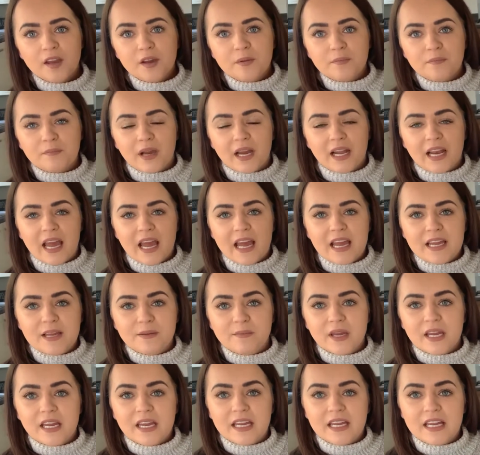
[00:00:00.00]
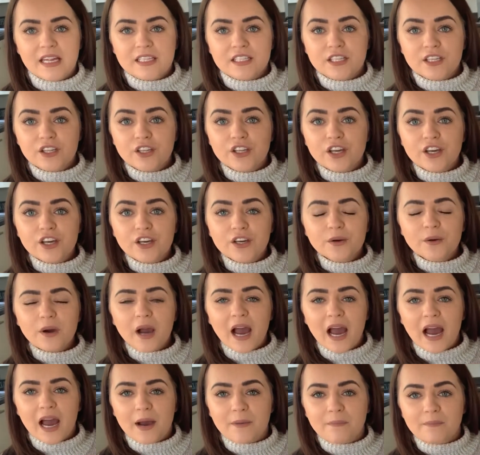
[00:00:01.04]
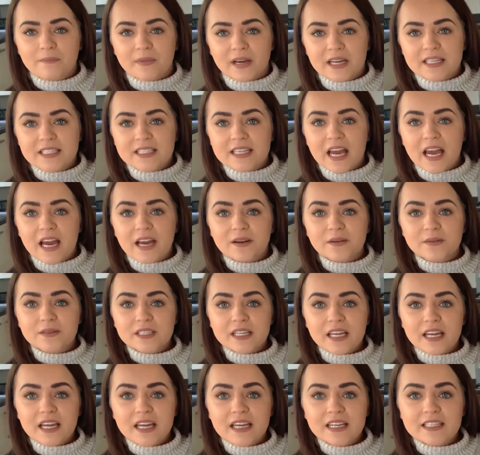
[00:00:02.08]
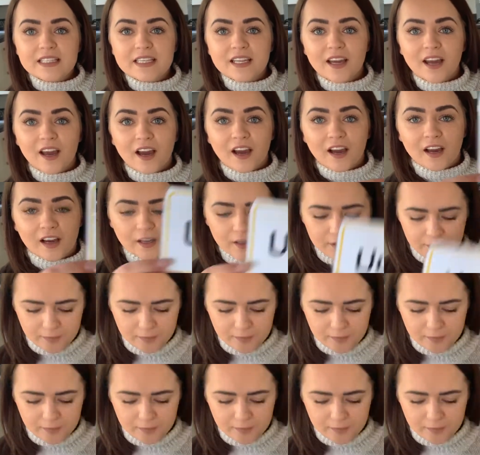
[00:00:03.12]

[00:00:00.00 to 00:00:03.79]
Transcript: My name is U and my sound is U.